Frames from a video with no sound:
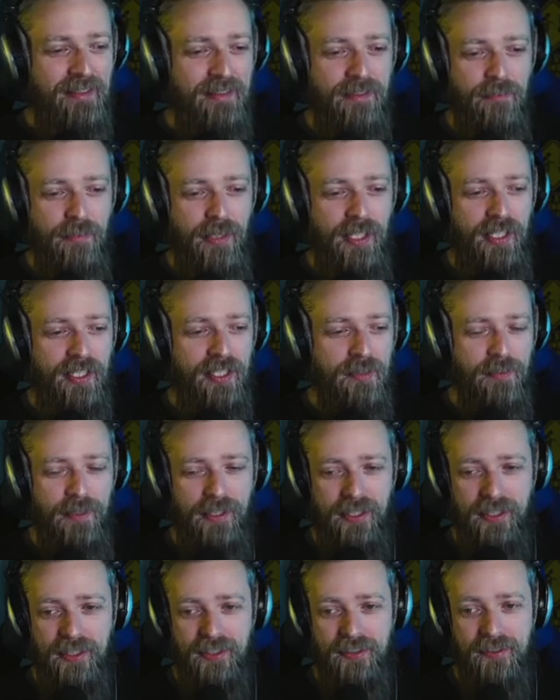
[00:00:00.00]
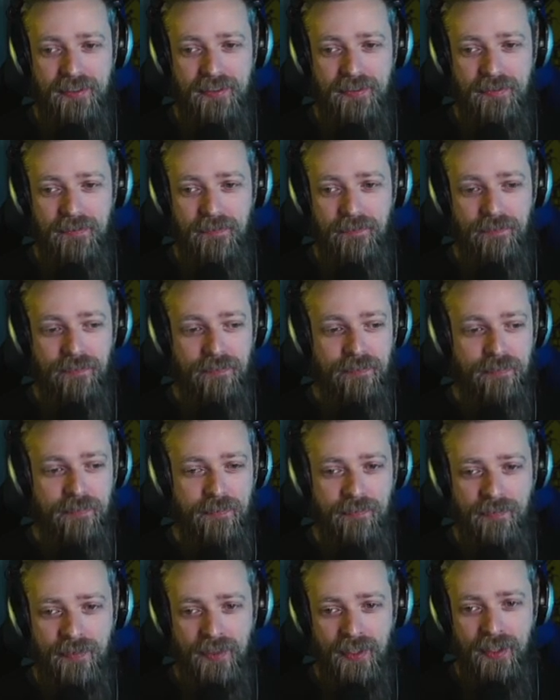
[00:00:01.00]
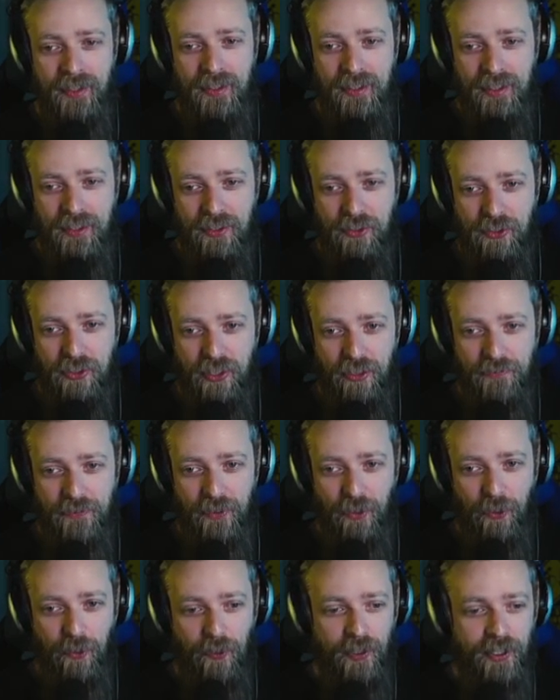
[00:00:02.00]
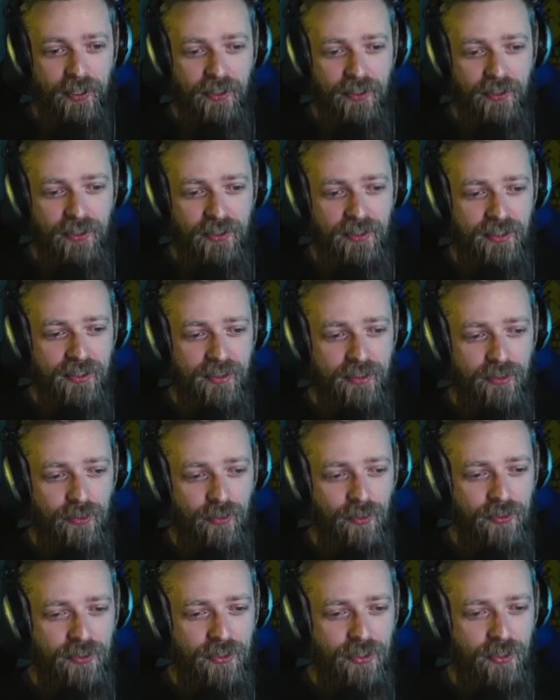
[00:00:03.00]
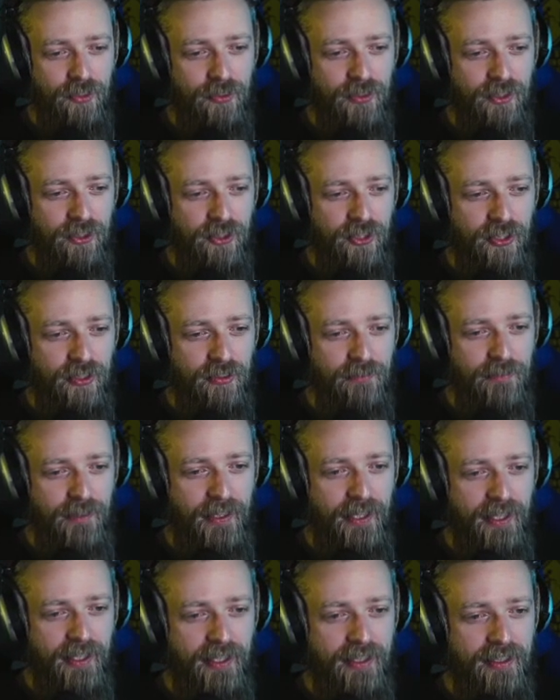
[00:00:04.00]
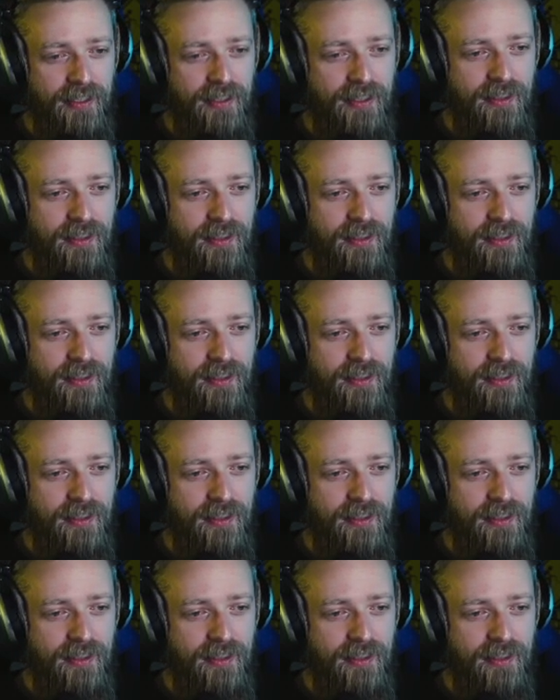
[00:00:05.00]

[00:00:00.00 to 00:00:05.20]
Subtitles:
P-Speed. Shell Oreos, also a shell fan.